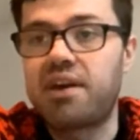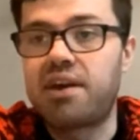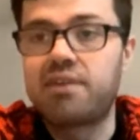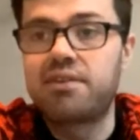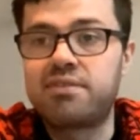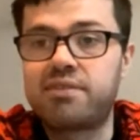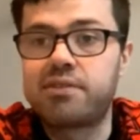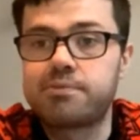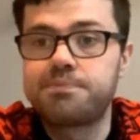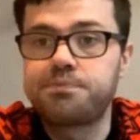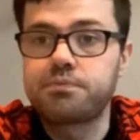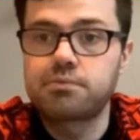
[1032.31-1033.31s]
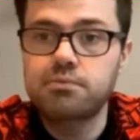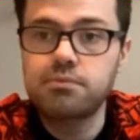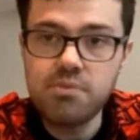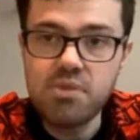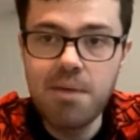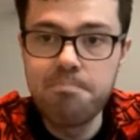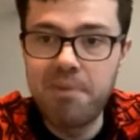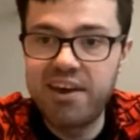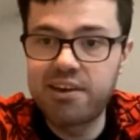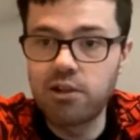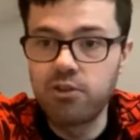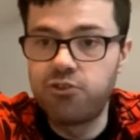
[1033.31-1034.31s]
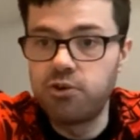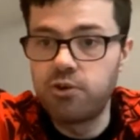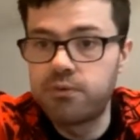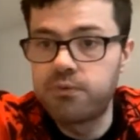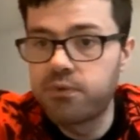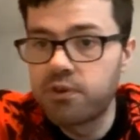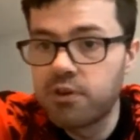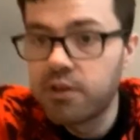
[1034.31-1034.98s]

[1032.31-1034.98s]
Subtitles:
as Michael Duff